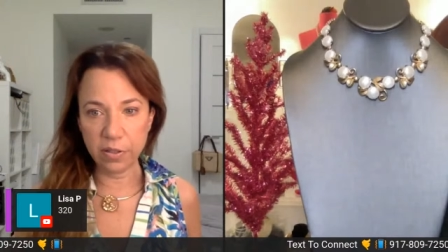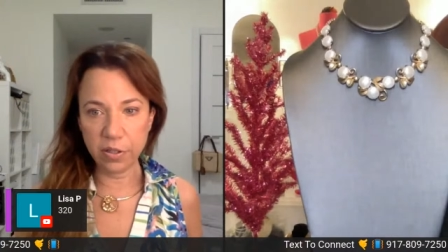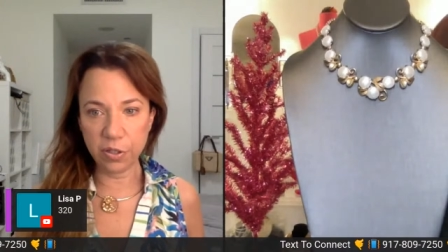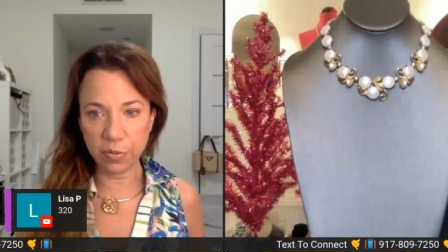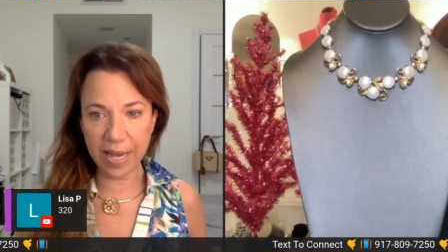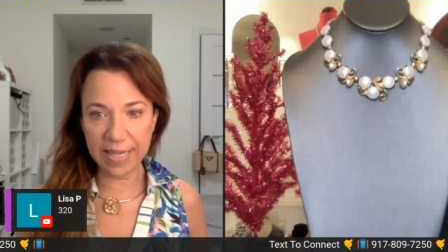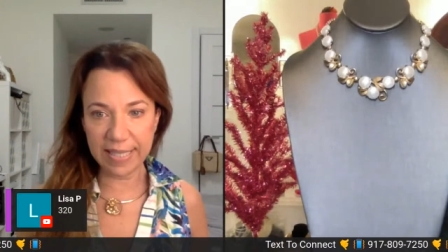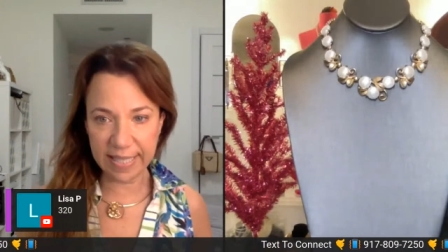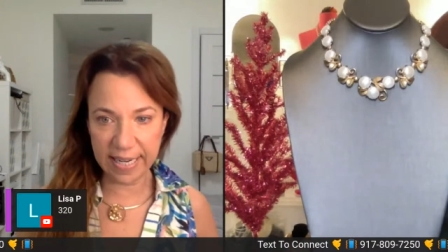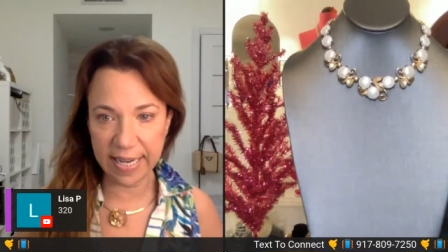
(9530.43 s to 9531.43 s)
do I
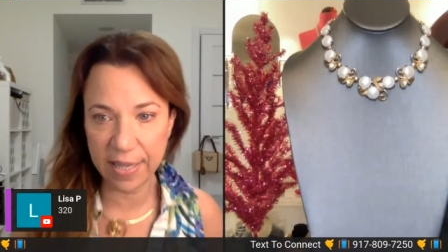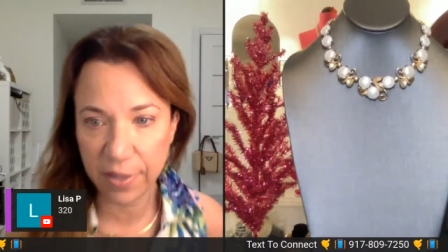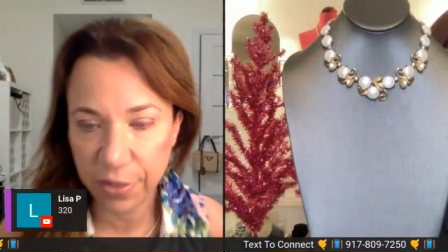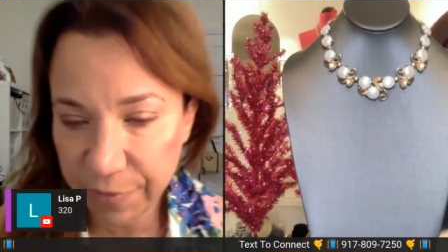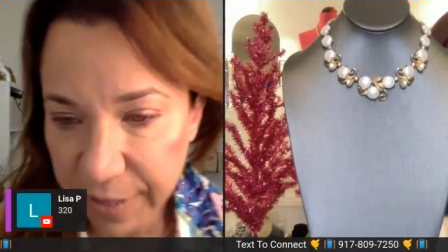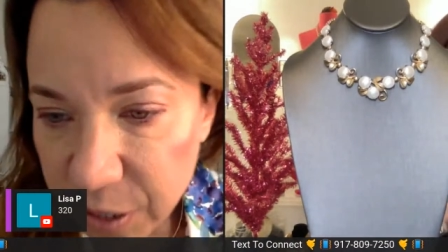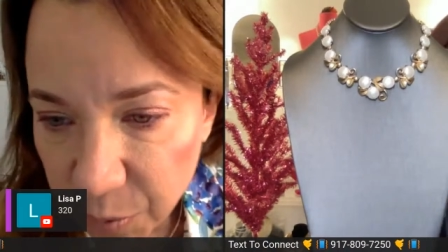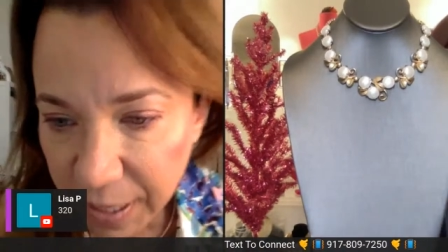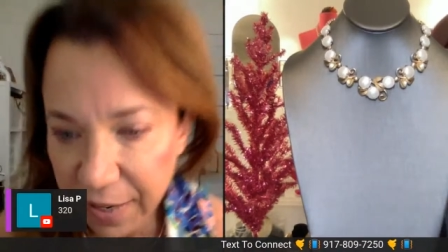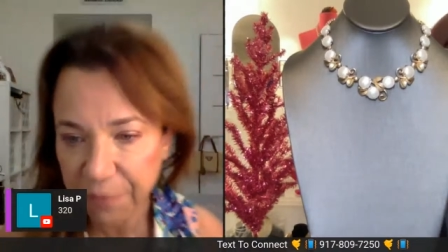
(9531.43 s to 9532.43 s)
see
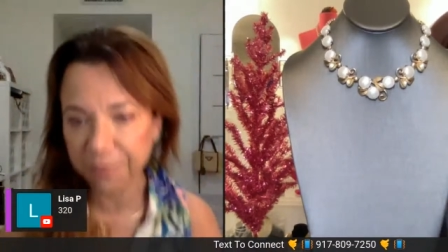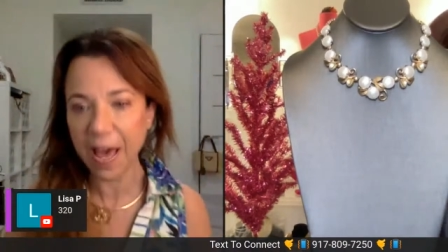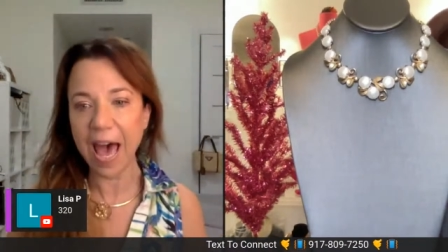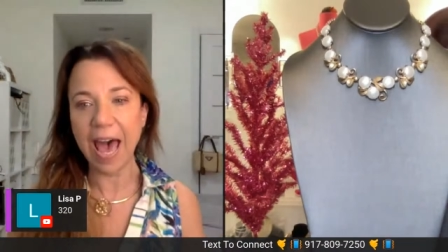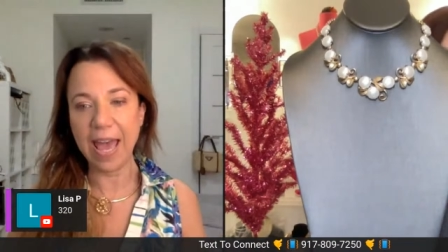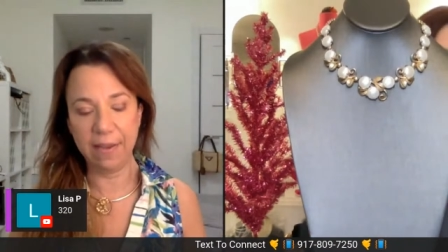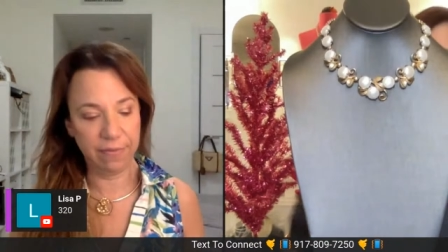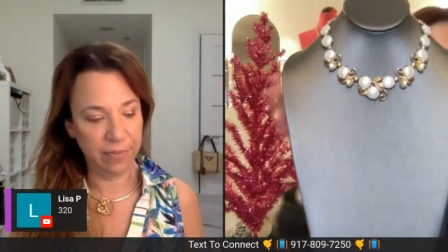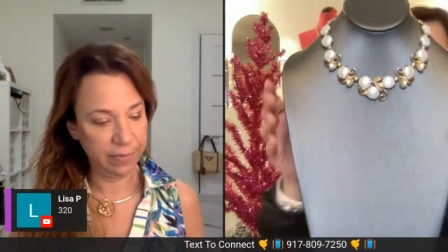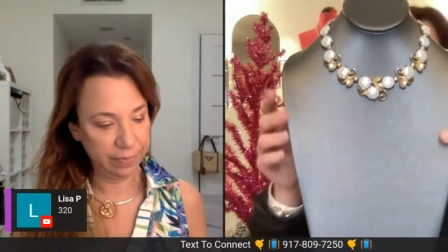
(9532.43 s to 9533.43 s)
325?
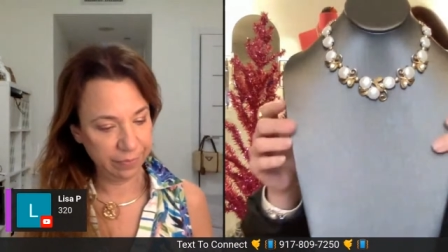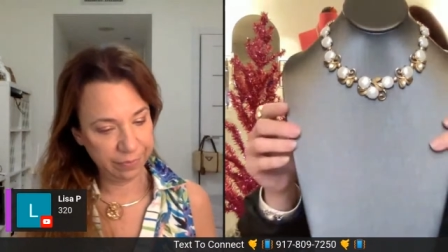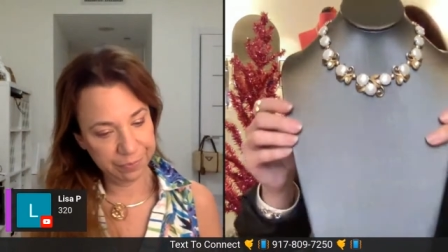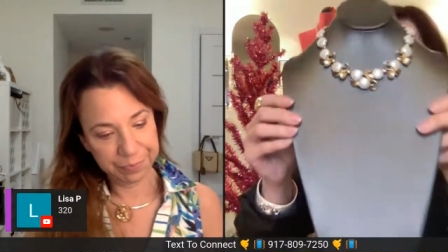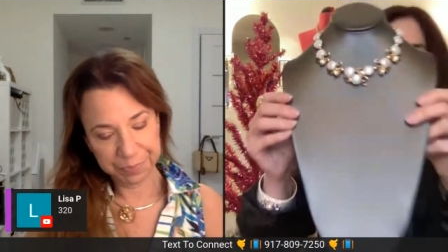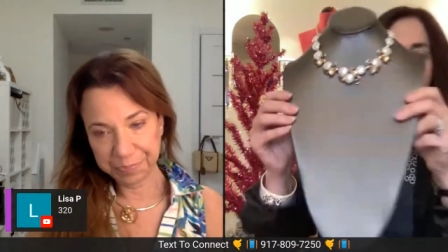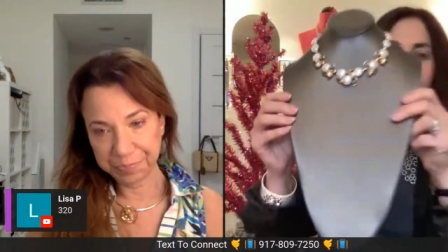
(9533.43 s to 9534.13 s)
I